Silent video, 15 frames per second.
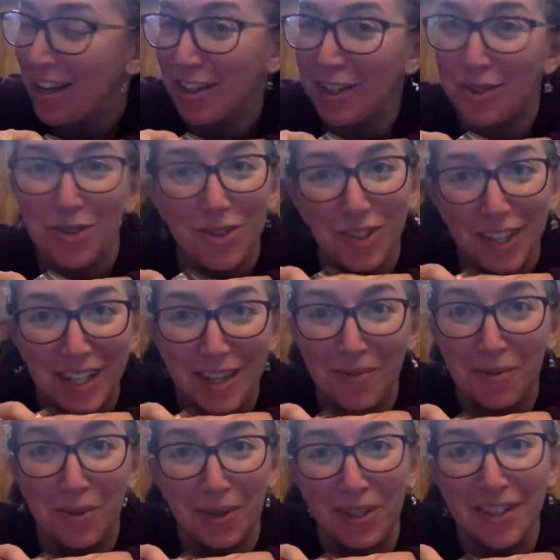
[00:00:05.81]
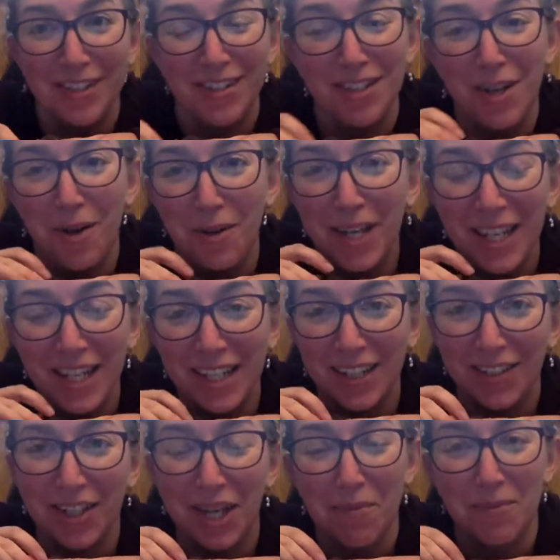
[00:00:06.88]
Usually the rule is no eating
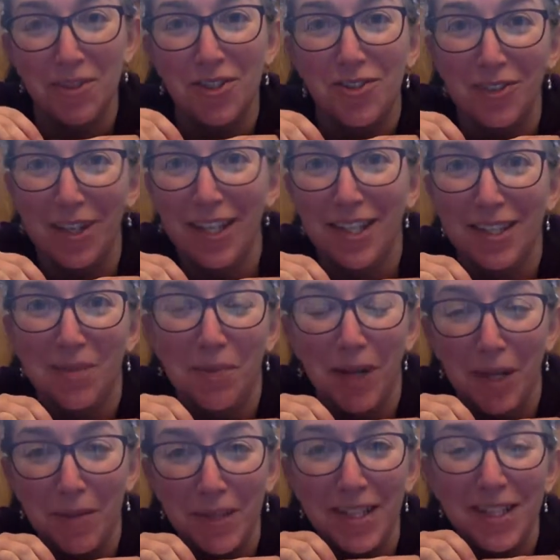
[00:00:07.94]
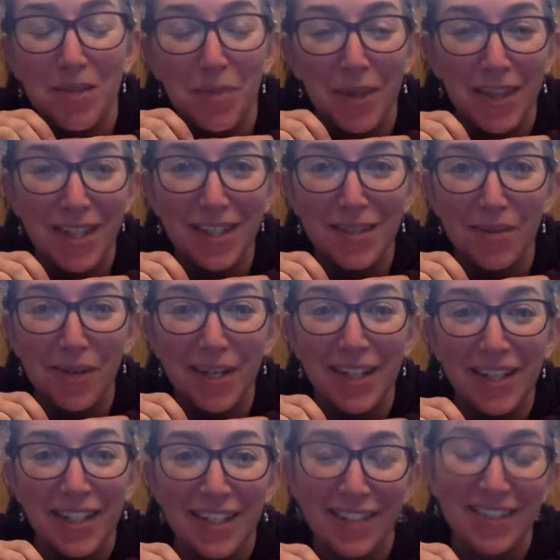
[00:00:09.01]
your chemistry experiments, but this
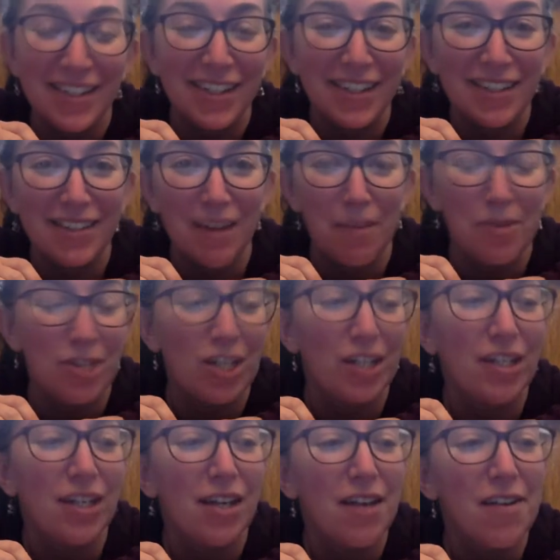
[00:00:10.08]
one is an exception.